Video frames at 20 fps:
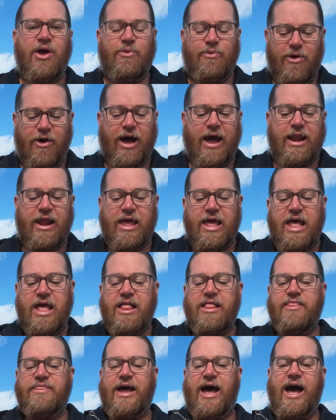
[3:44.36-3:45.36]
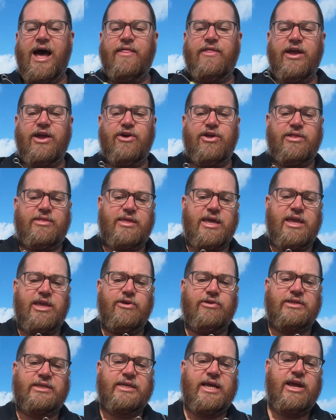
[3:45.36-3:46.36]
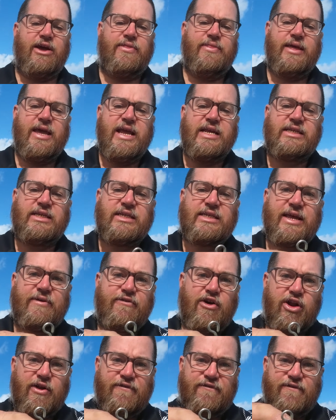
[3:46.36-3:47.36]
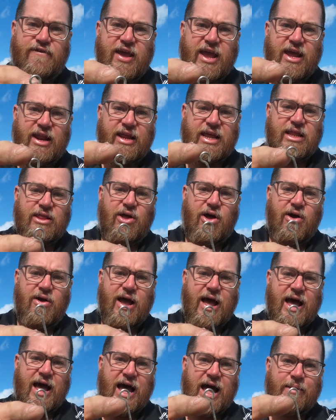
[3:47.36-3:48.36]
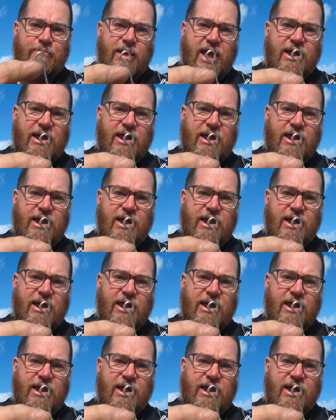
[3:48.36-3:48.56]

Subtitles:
Right, the other good thing you'll see on these is they've got a fairly long arm,